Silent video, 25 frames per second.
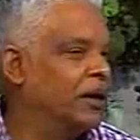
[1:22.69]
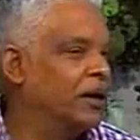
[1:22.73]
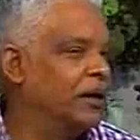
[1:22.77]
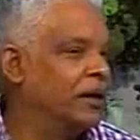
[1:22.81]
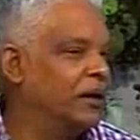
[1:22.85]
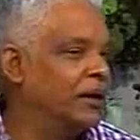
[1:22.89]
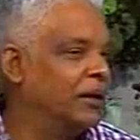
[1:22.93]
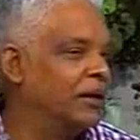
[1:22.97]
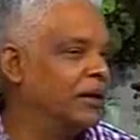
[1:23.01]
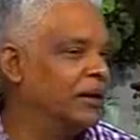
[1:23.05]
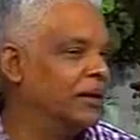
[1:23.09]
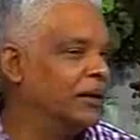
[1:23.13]

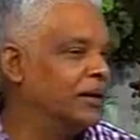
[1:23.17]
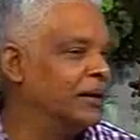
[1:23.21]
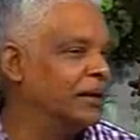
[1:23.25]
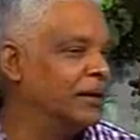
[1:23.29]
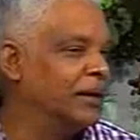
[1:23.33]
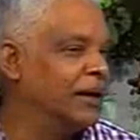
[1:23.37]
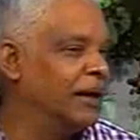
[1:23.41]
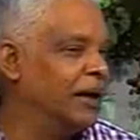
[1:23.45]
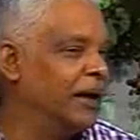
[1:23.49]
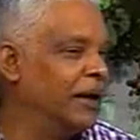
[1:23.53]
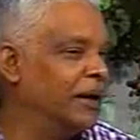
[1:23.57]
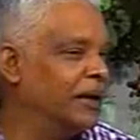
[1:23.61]

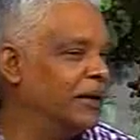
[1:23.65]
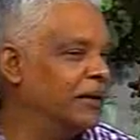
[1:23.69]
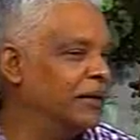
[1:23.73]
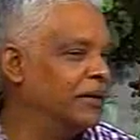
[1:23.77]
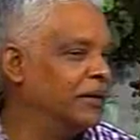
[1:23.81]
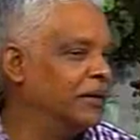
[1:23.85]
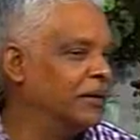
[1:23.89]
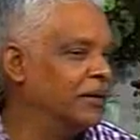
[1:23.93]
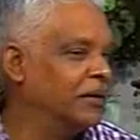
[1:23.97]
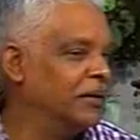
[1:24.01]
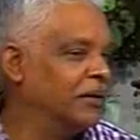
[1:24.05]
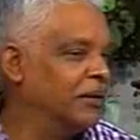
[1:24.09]
And
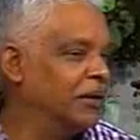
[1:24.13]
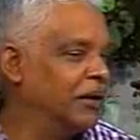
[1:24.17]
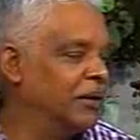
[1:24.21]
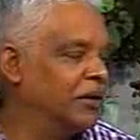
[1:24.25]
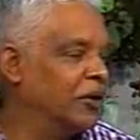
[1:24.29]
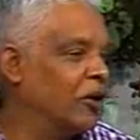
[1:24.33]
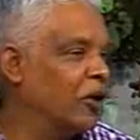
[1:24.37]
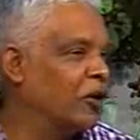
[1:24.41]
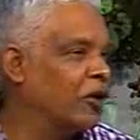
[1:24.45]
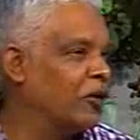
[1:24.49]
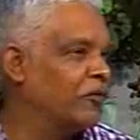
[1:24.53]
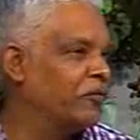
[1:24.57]

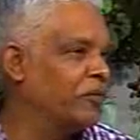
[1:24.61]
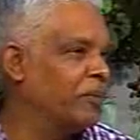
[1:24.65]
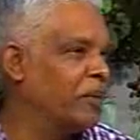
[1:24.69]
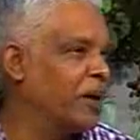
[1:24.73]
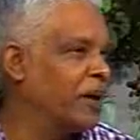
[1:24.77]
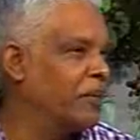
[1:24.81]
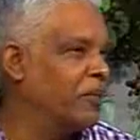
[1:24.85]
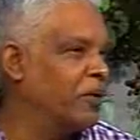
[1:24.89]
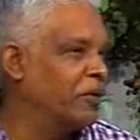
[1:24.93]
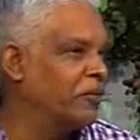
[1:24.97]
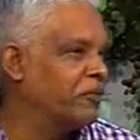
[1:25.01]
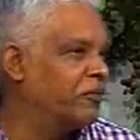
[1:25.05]
knock off by
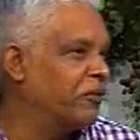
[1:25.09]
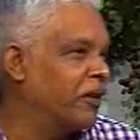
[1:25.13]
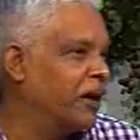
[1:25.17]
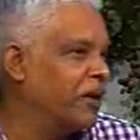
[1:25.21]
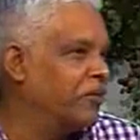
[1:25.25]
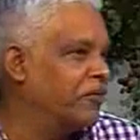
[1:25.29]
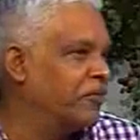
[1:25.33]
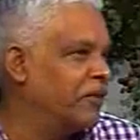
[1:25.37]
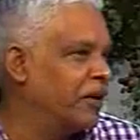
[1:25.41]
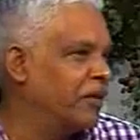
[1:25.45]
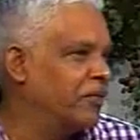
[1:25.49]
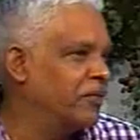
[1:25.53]
about
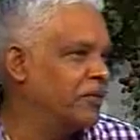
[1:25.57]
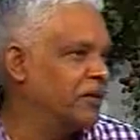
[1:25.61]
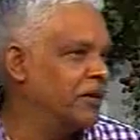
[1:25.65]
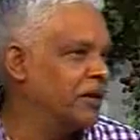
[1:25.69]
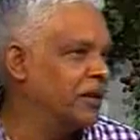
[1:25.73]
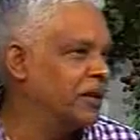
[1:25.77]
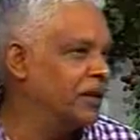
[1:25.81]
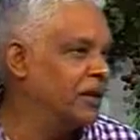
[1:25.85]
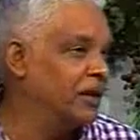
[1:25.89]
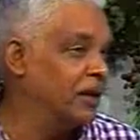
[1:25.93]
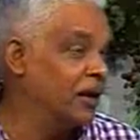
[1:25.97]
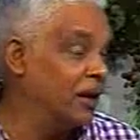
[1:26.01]

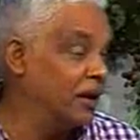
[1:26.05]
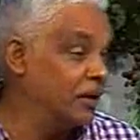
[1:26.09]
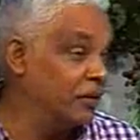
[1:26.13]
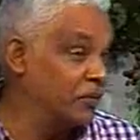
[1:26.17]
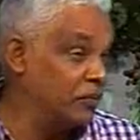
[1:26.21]
5:30.